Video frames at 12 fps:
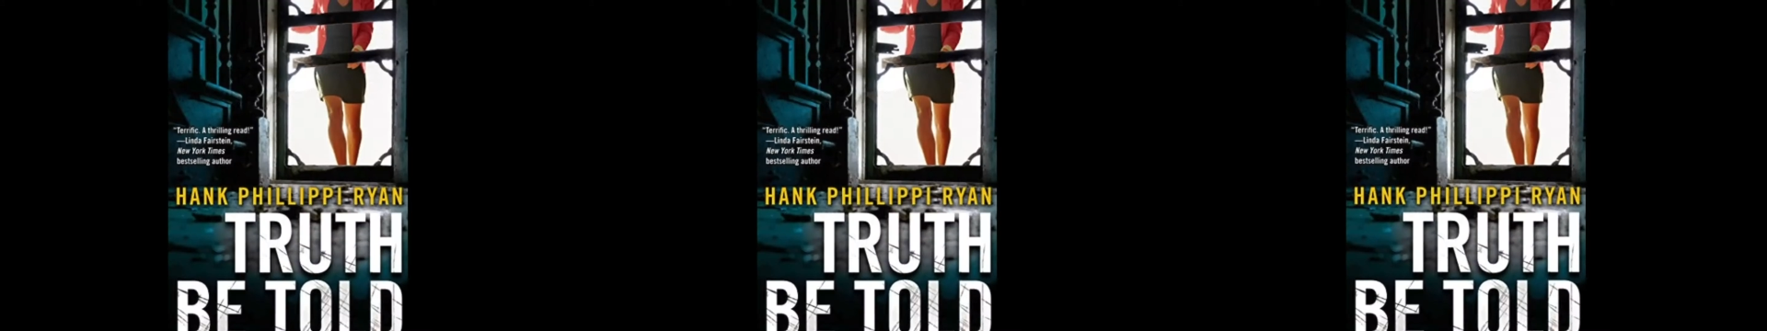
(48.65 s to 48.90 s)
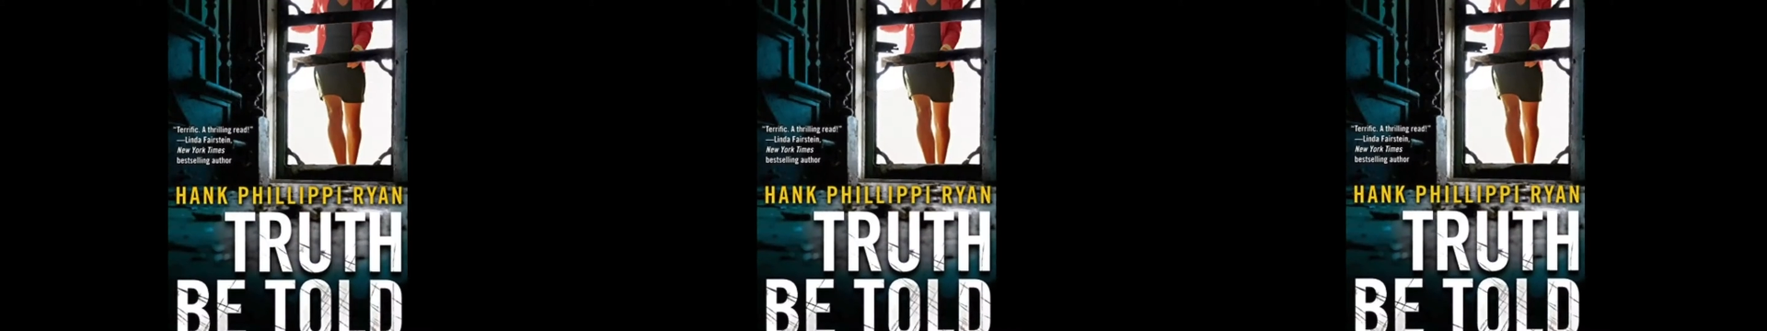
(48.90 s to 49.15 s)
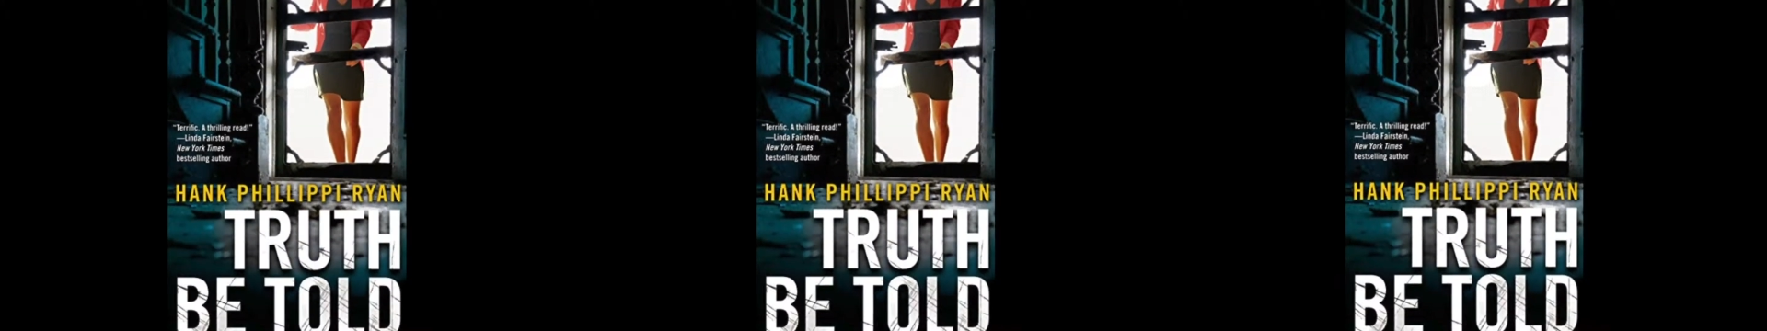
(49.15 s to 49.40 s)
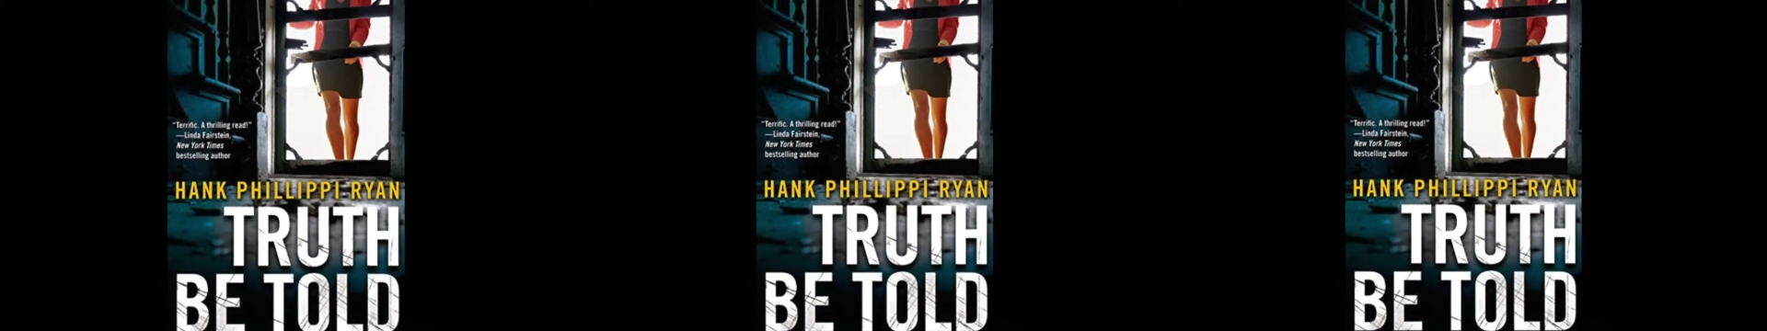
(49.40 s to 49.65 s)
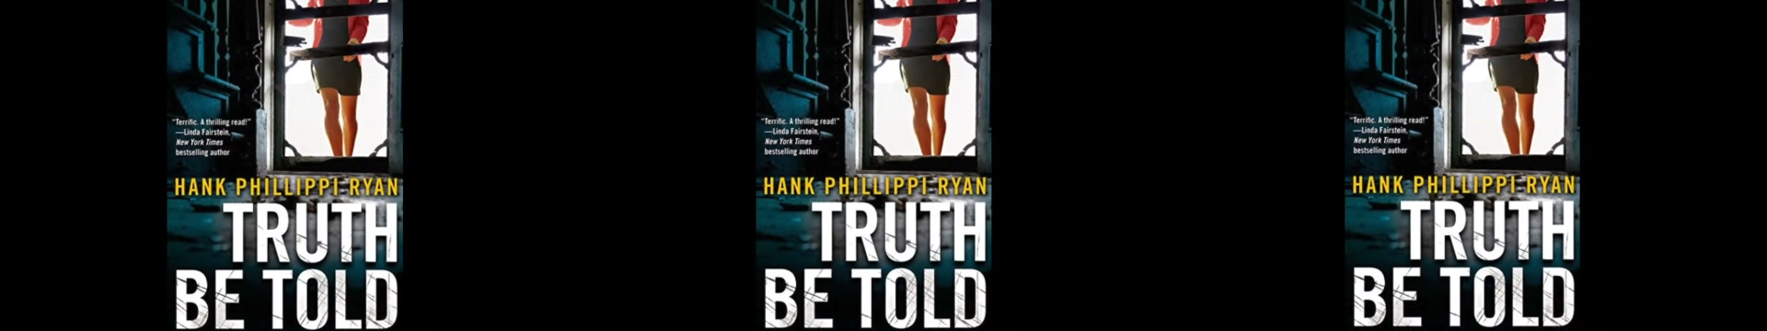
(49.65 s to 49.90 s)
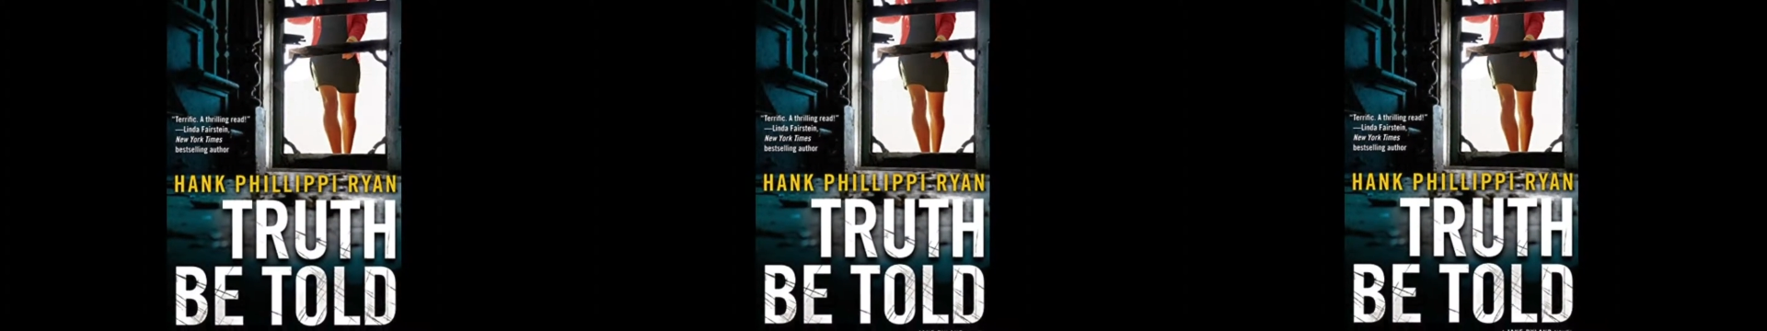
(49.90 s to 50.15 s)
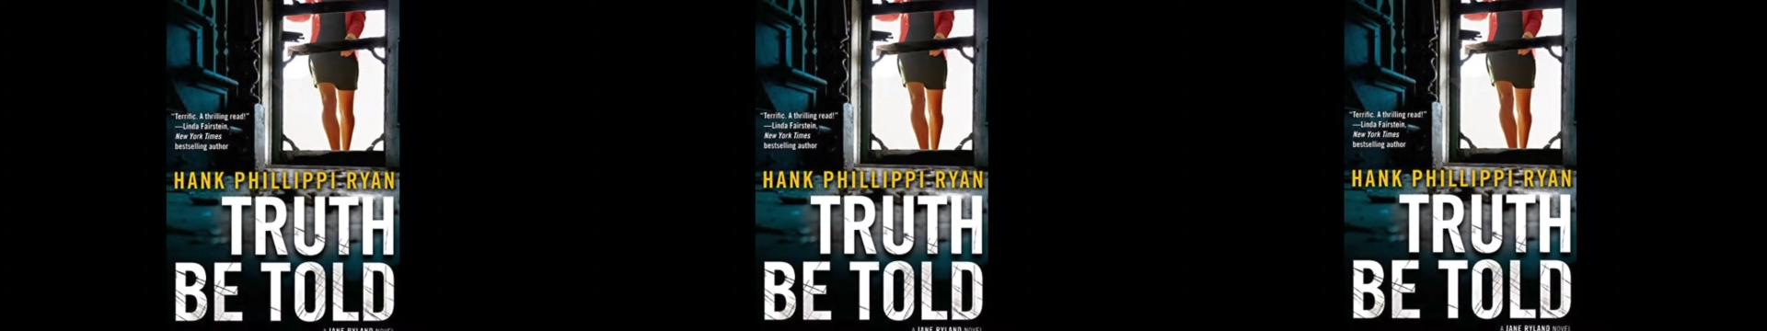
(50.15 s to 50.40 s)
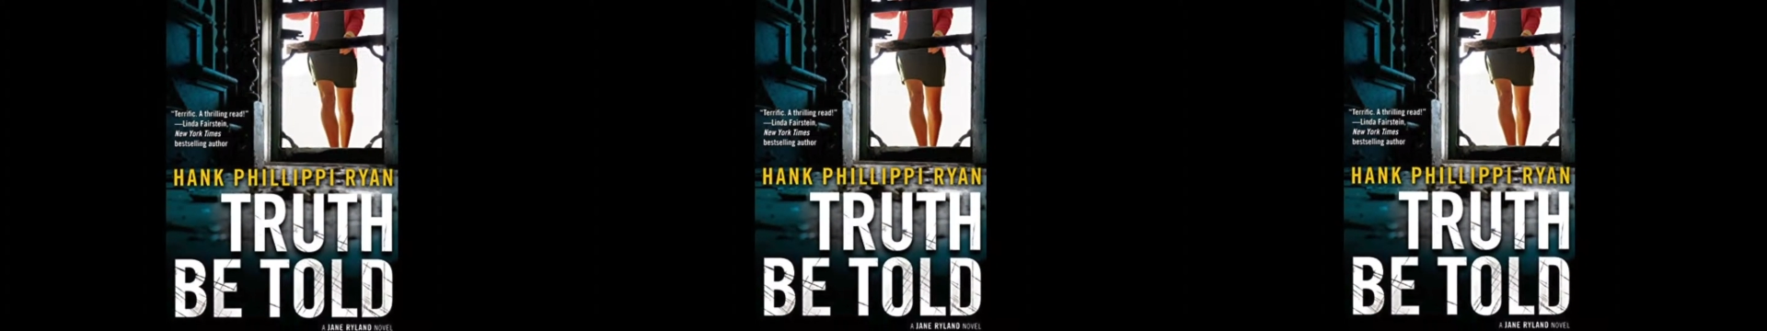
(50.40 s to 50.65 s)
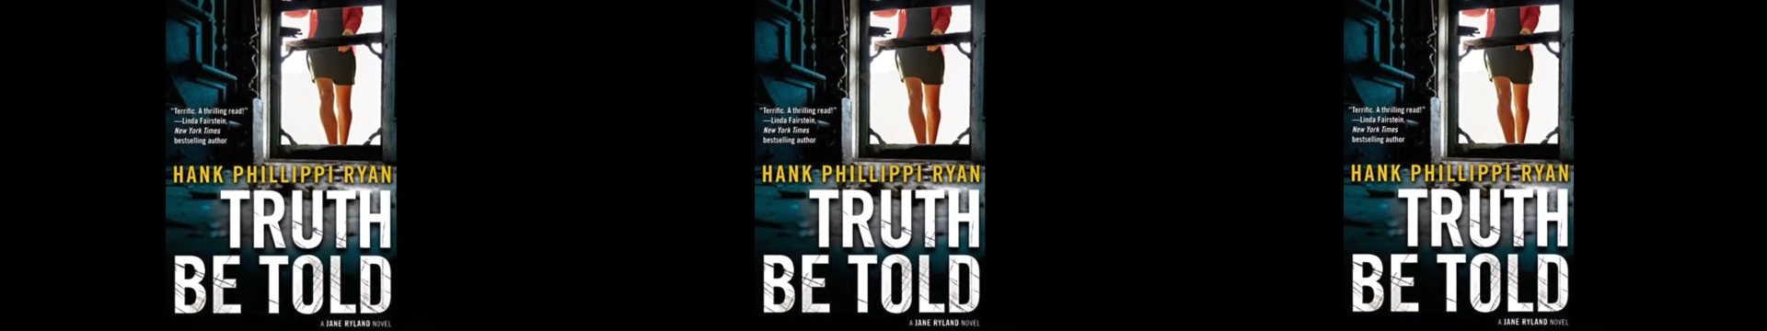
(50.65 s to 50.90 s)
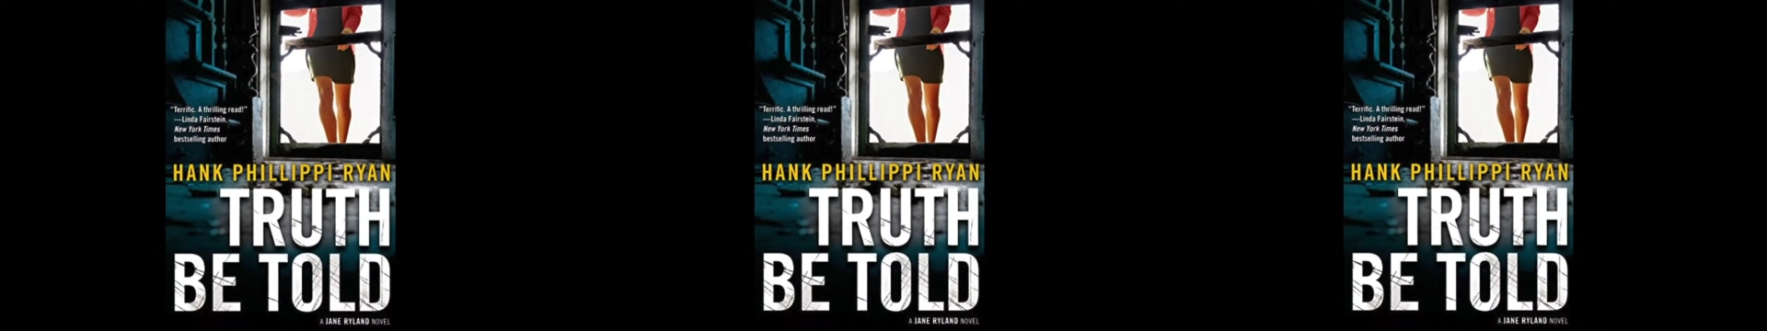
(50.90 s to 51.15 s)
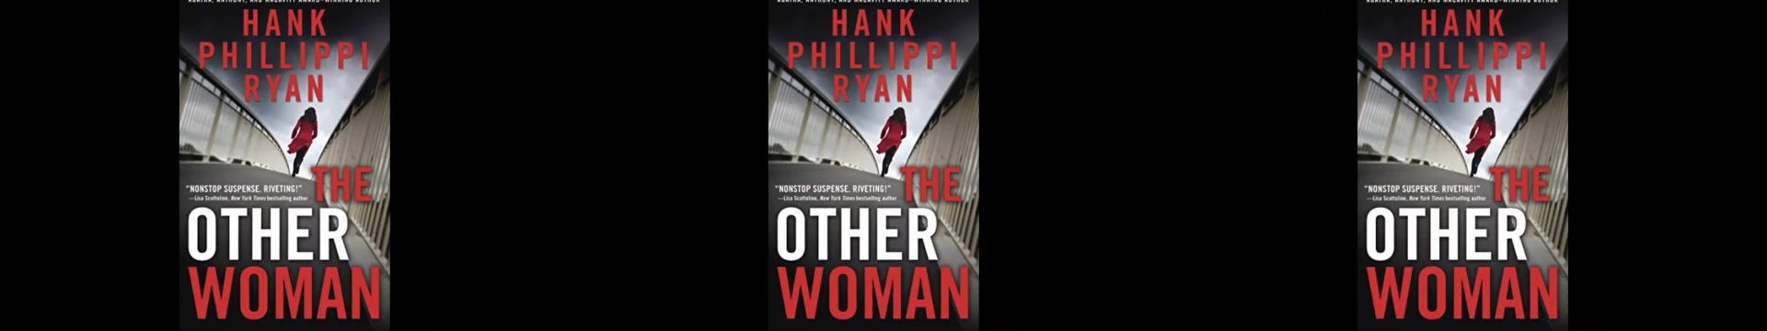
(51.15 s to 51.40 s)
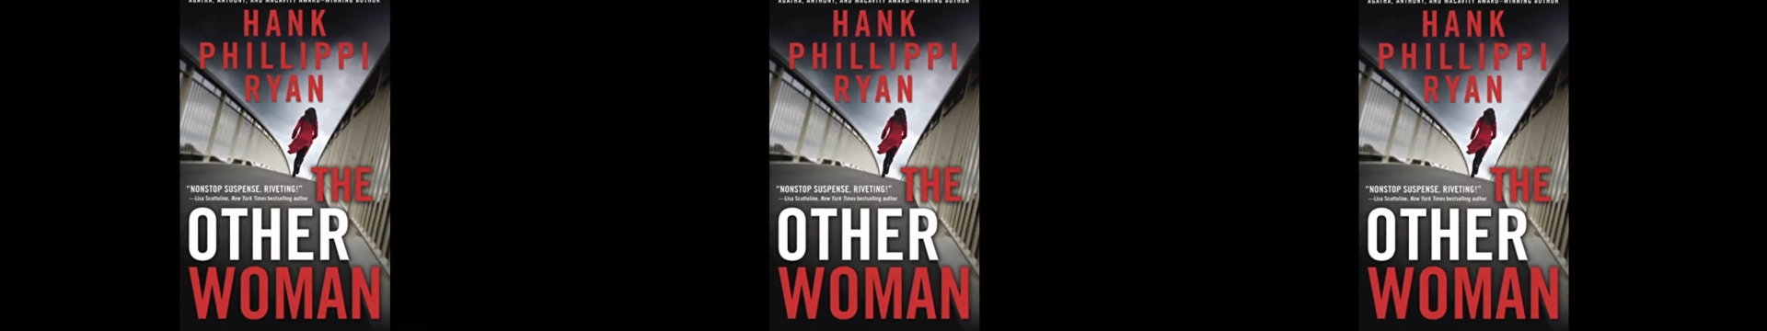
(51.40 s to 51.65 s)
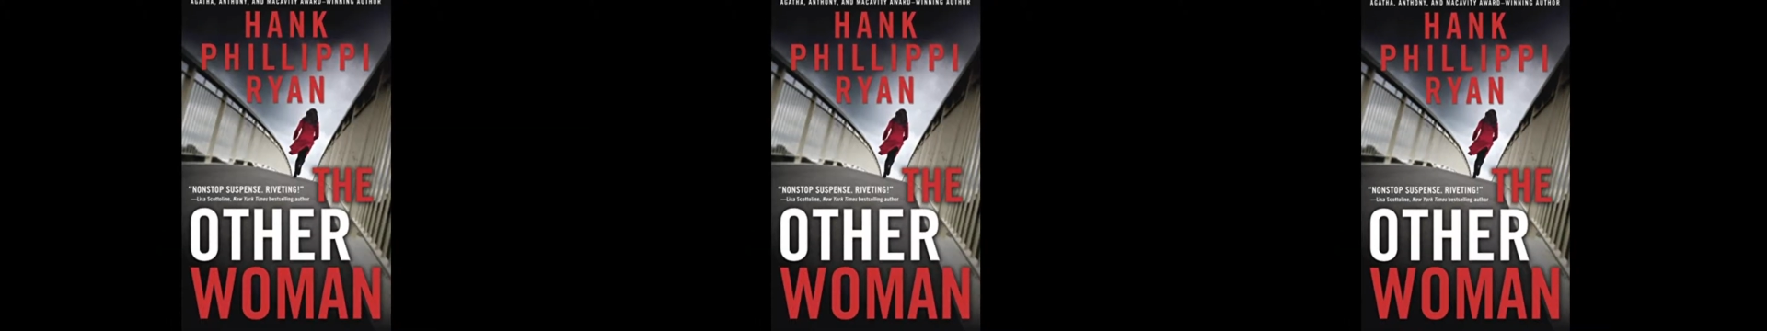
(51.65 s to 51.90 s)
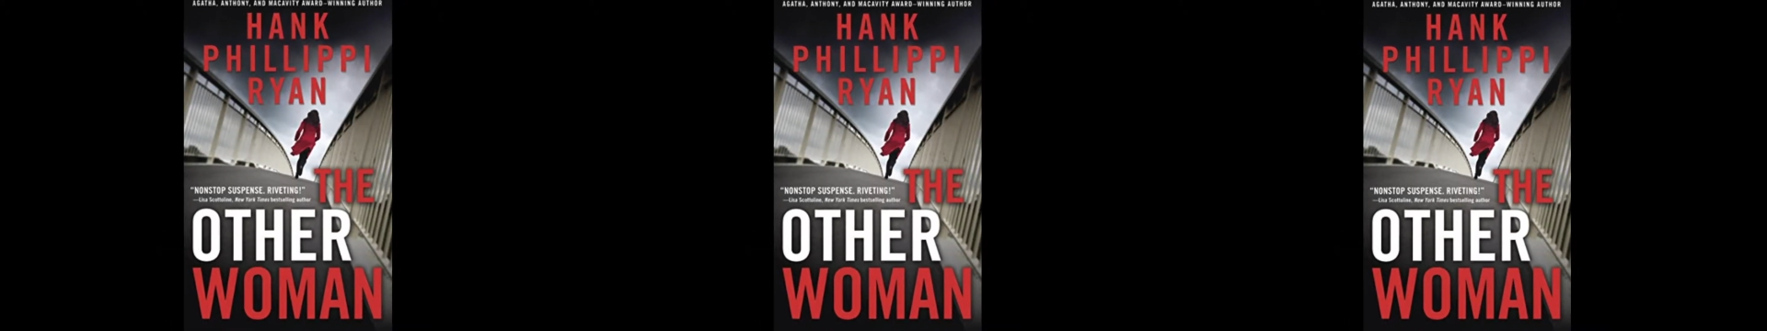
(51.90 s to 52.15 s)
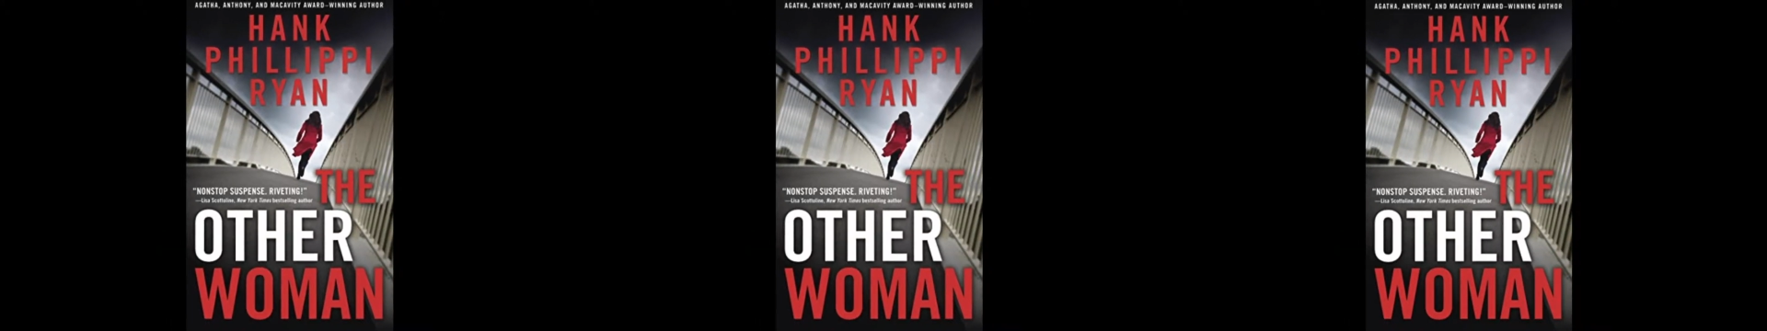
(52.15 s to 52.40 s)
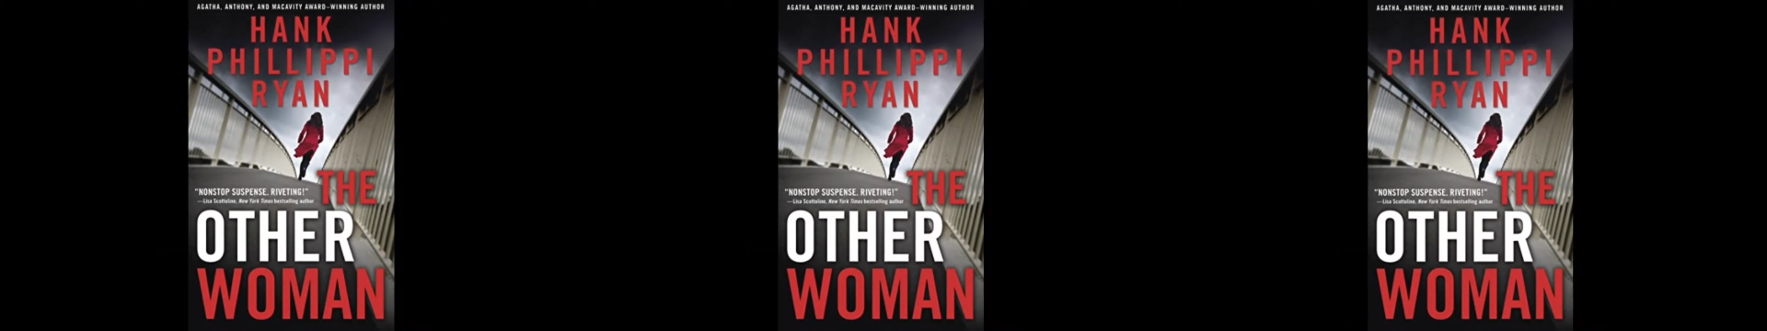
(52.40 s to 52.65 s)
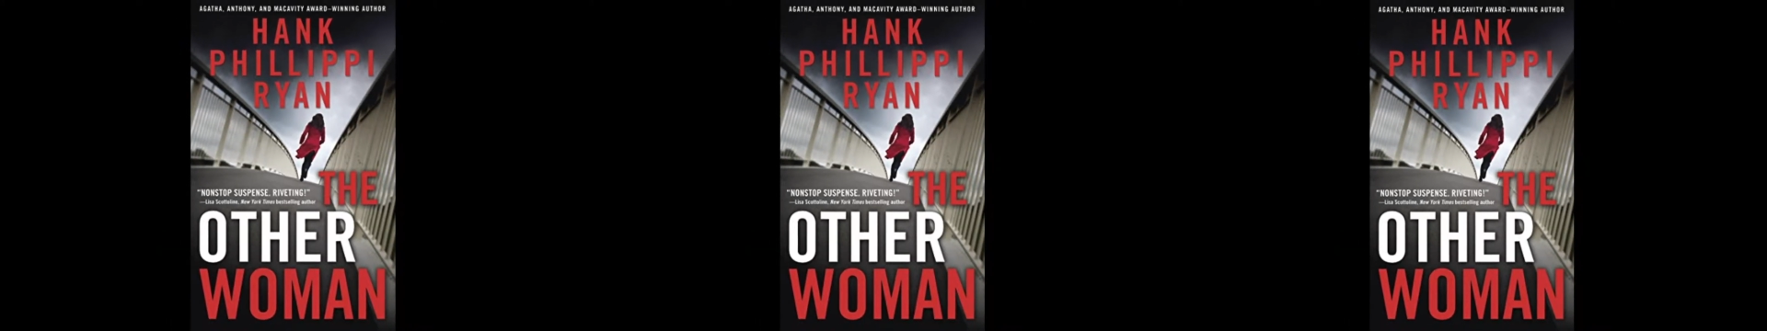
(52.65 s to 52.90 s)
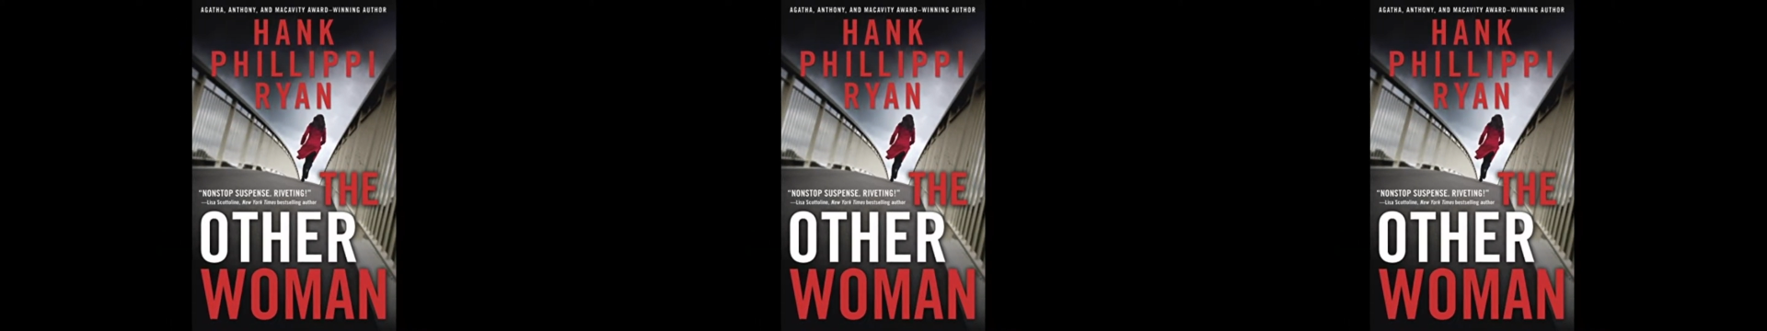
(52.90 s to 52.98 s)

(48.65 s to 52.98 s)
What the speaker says: (no speaker visible)